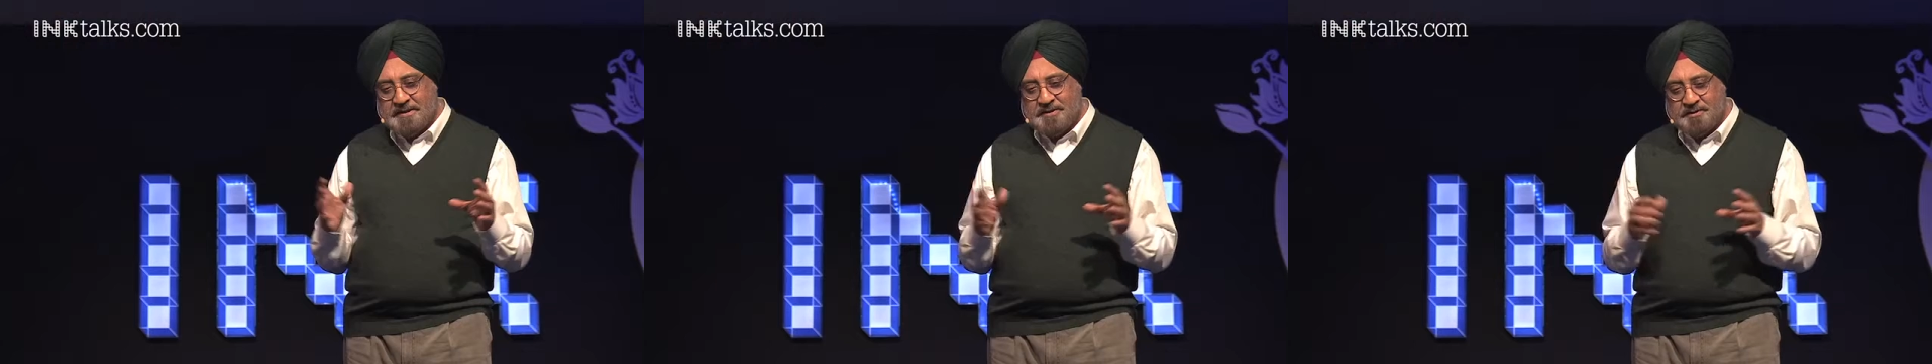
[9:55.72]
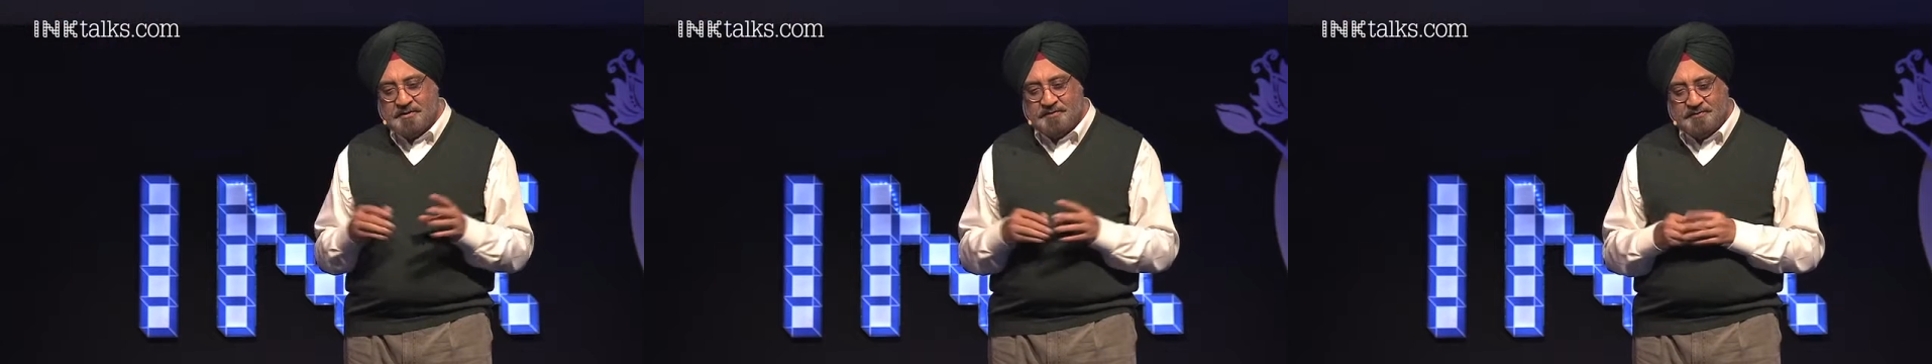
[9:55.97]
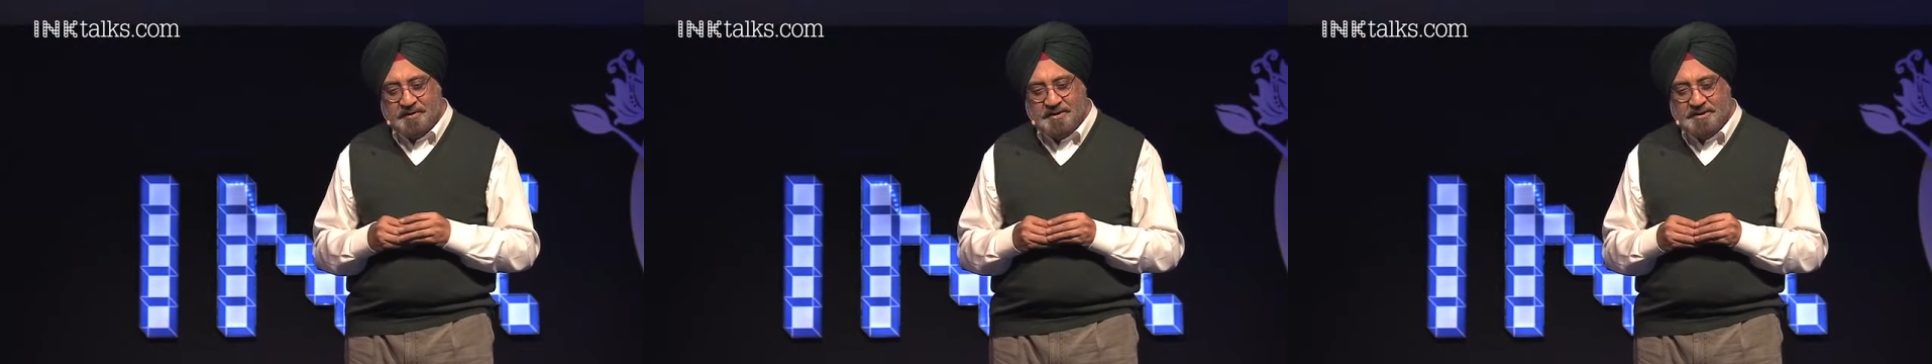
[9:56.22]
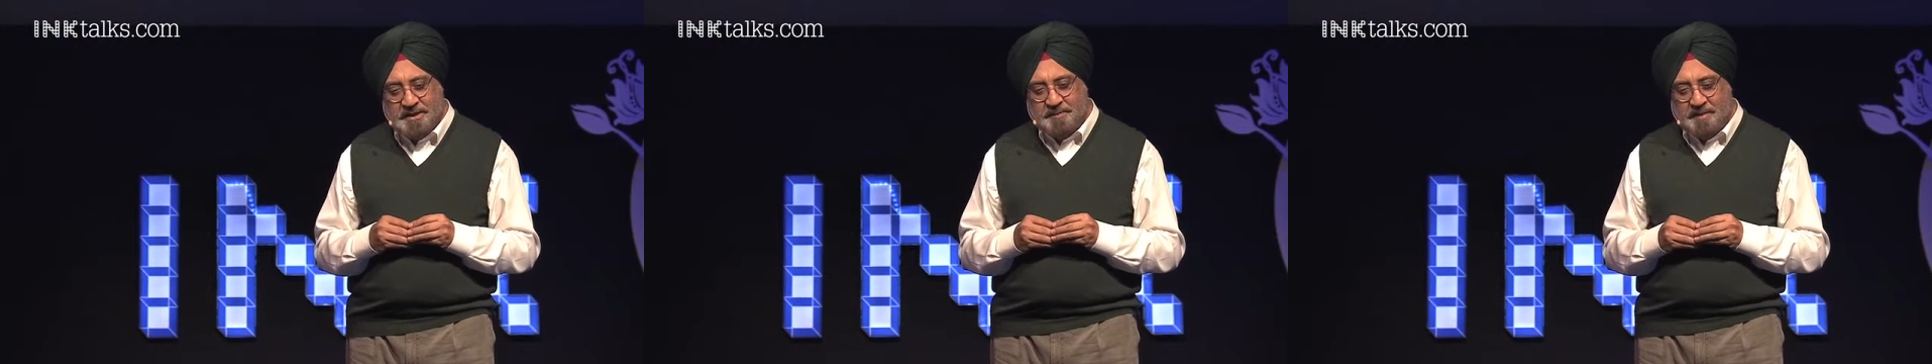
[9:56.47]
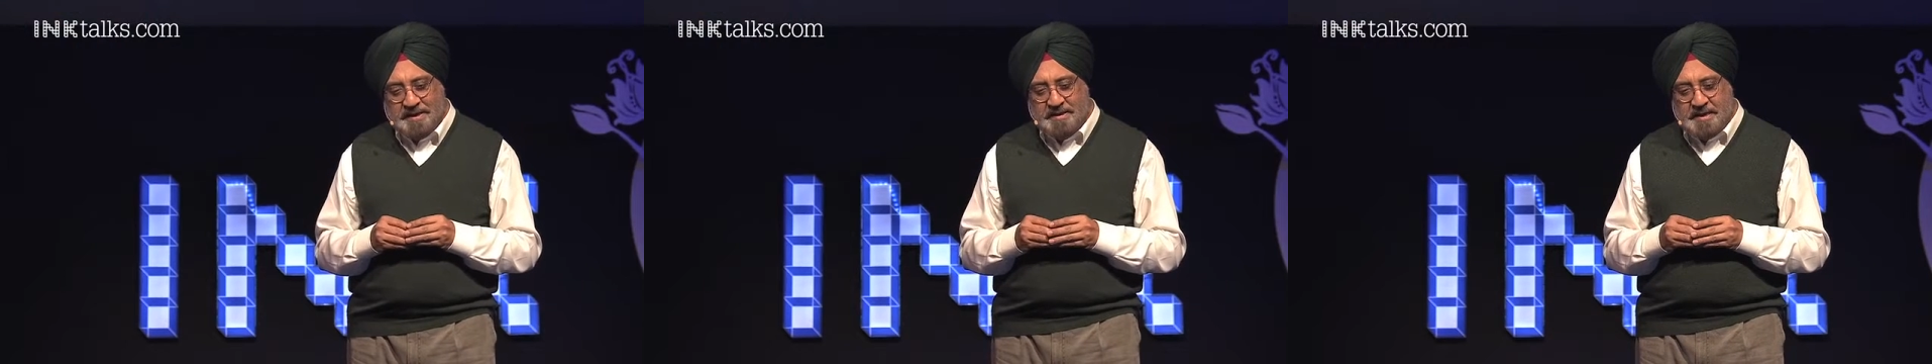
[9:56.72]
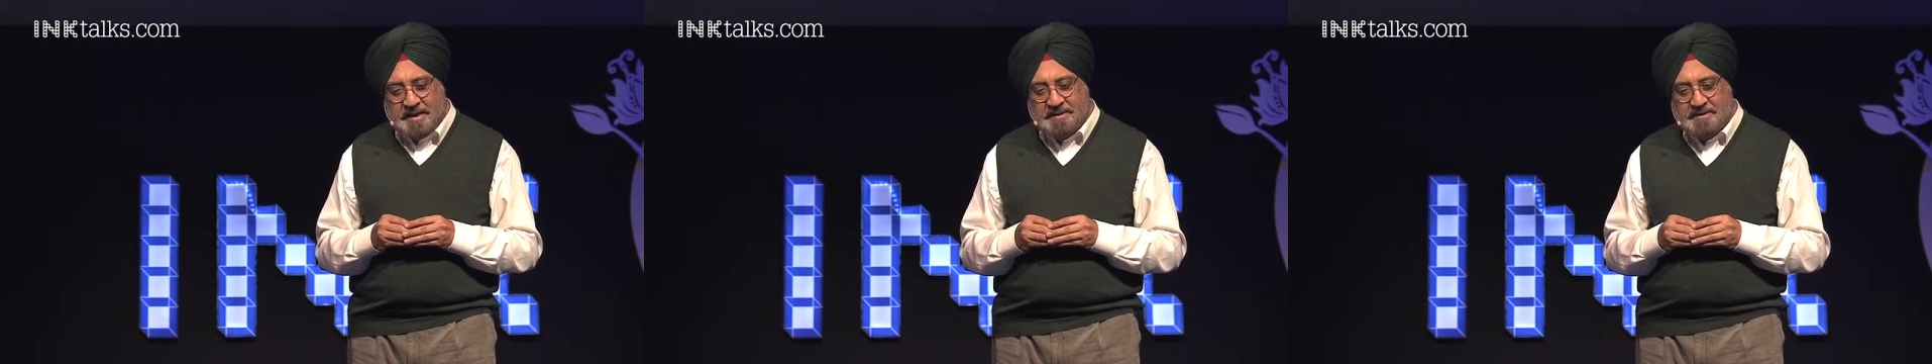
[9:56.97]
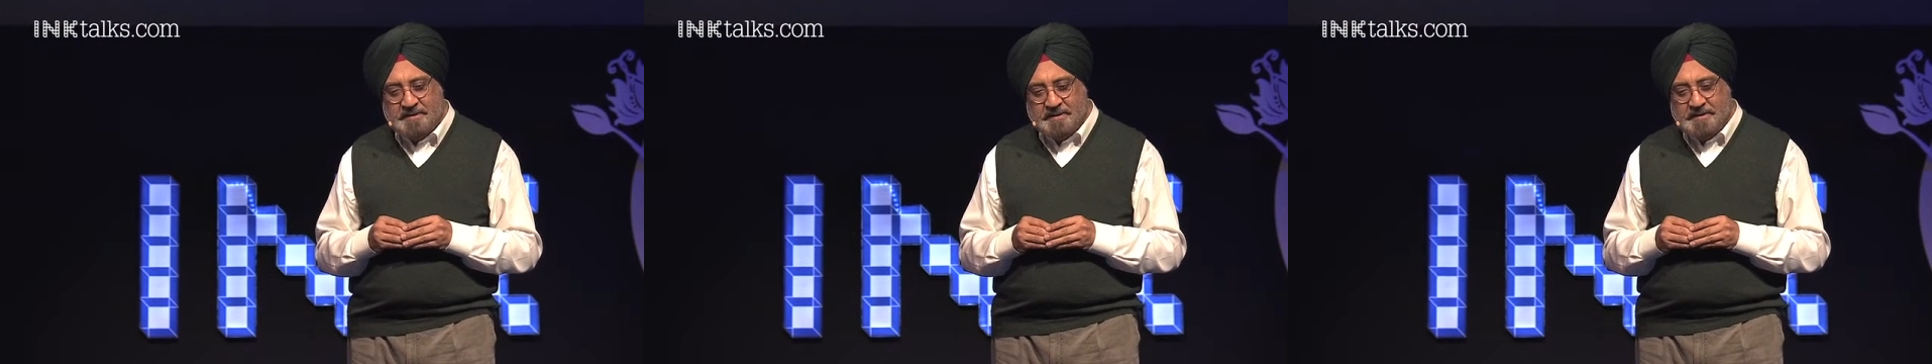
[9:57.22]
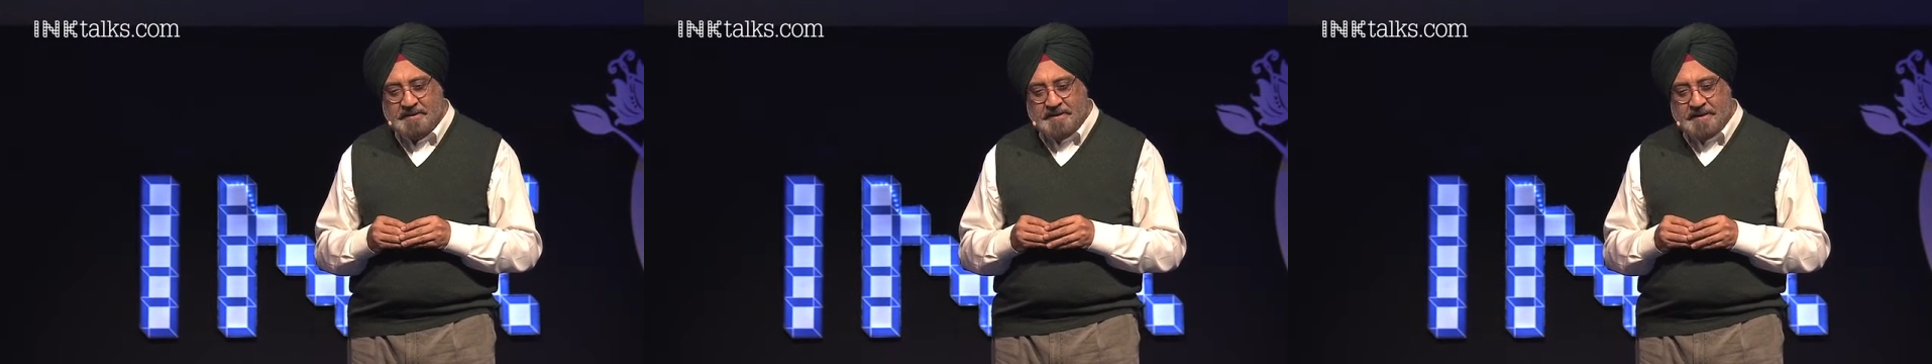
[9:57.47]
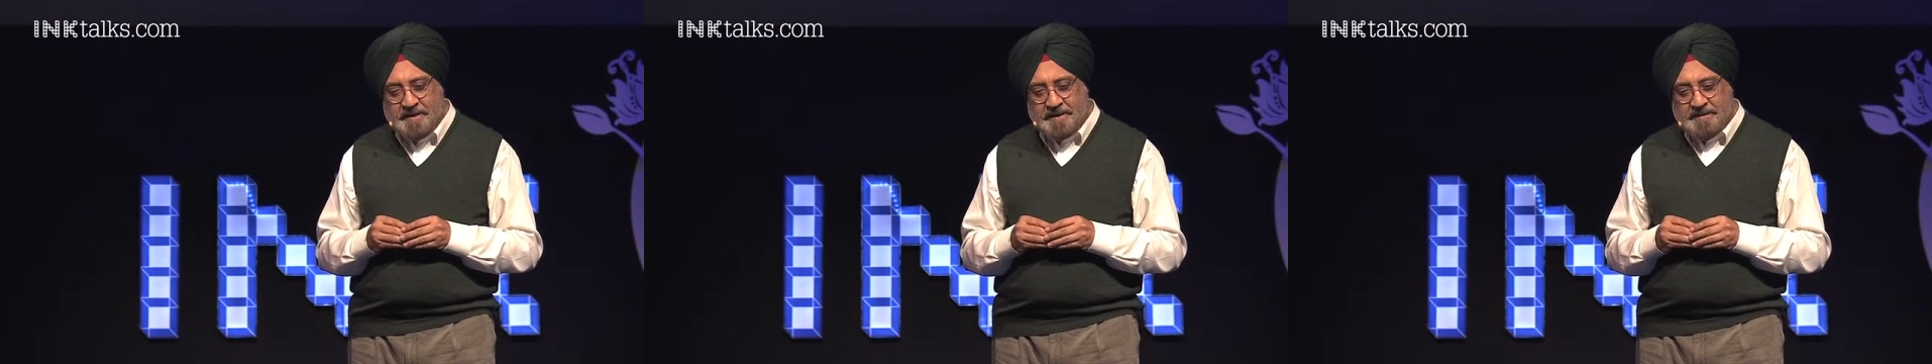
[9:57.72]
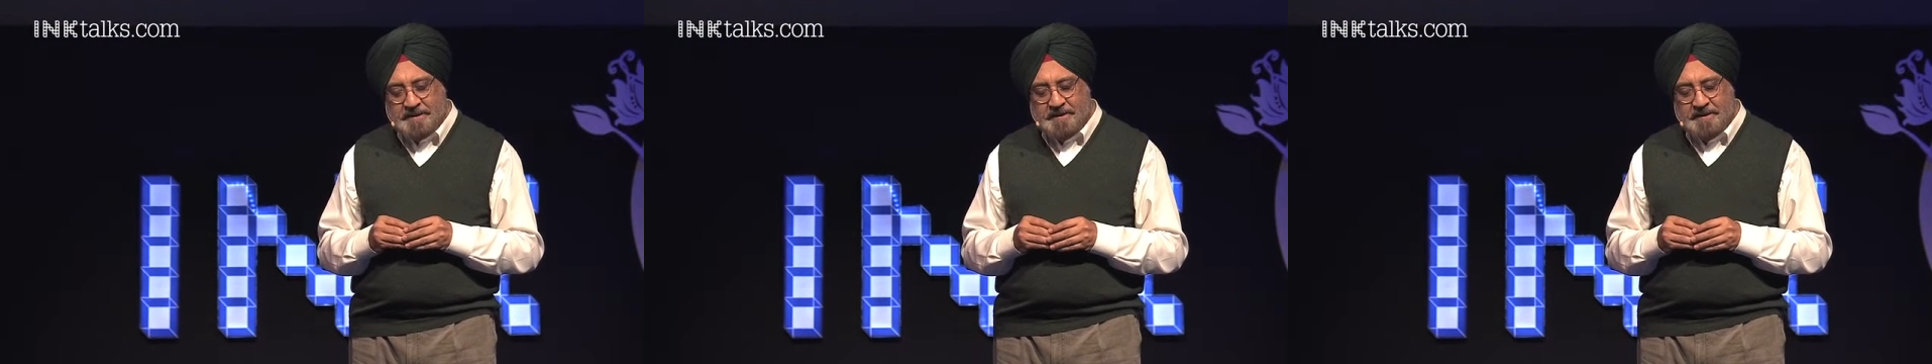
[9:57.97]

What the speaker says: sort of sleep at night with